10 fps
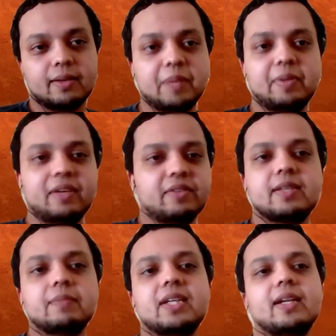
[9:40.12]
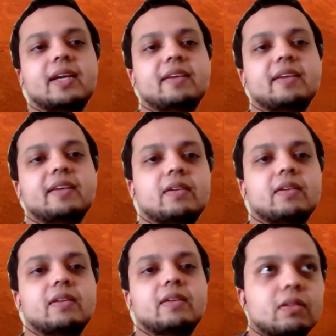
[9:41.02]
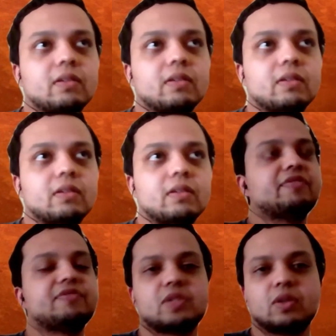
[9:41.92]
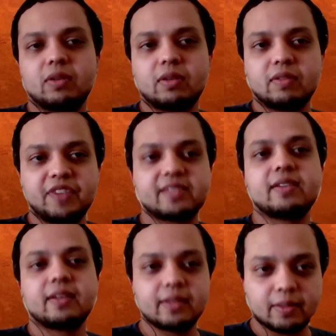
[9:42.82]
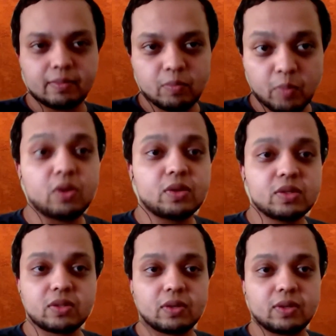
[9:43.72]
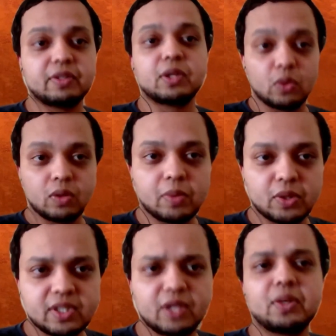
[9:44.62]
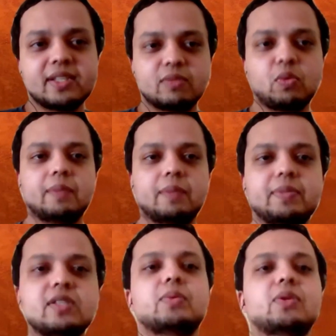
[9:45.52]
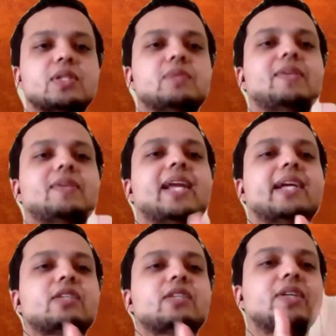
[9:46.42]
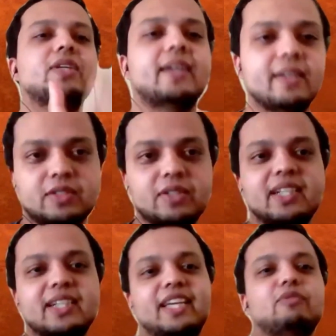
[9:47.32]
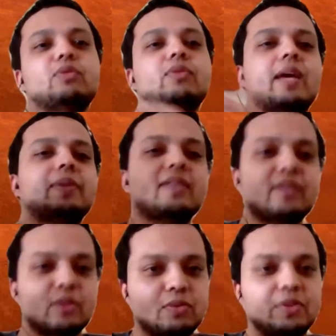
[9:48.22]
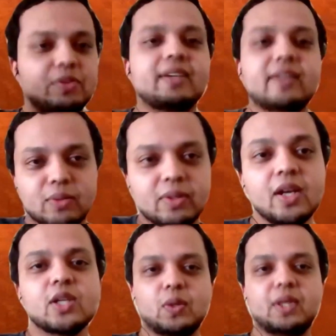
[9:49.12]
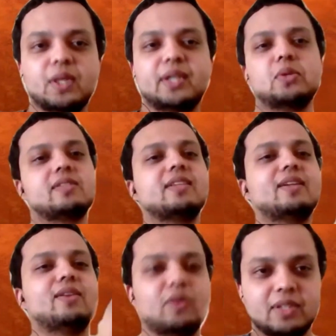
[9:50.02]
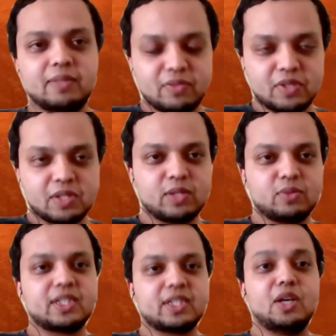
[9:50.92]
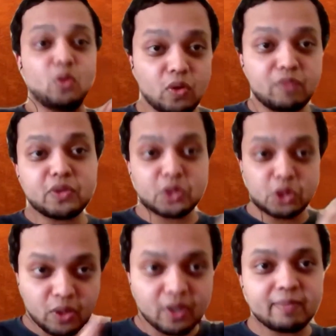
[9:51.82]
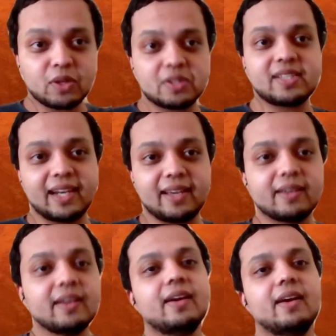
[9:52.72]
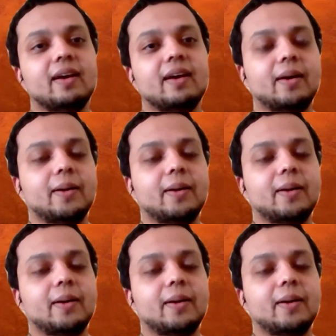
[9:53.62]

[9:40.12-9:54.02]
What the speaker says: Maybe even something like ETFs or fixed income bonds or even gold bonds. Nowadays, what happens, the brokers will actually take it for margin and give you capital to trade around. So what I do is the long-term investments, which I know for sure I'm not selling,